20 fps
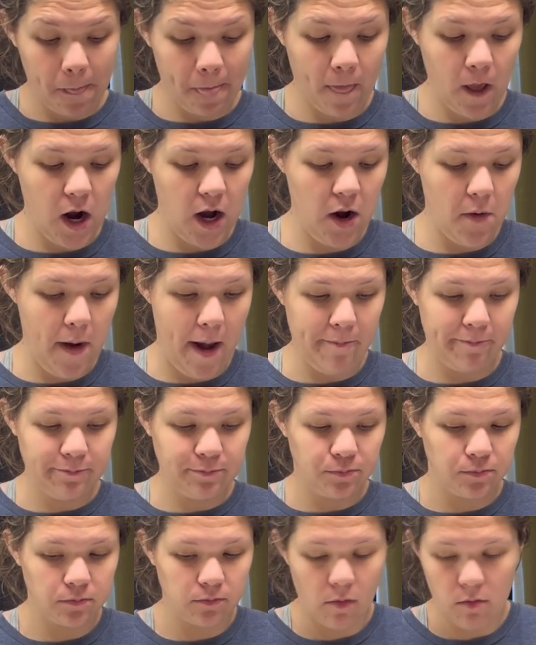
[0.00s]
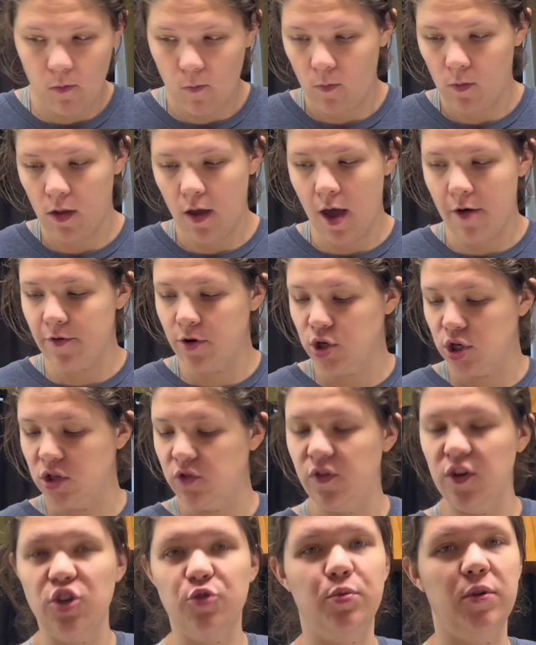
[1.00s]
Anyway, oven just
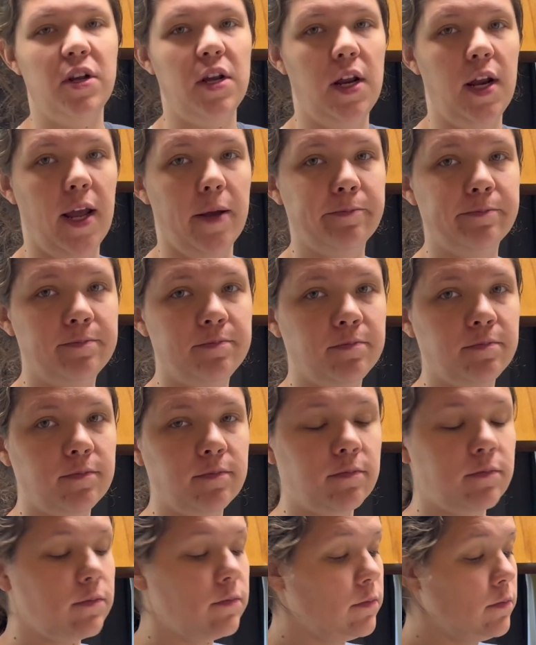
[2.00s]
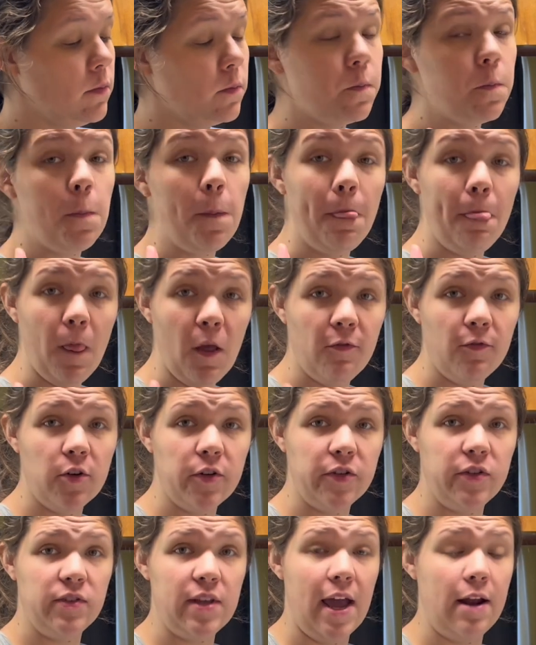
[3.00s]
finished preheating.
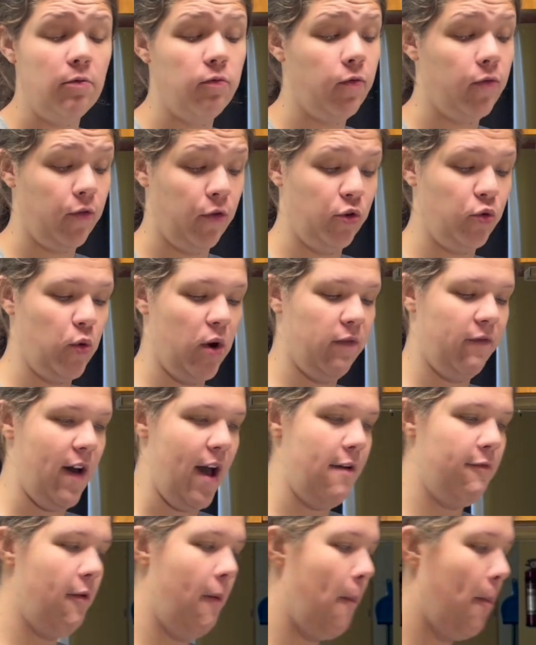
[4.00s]
First set, 325.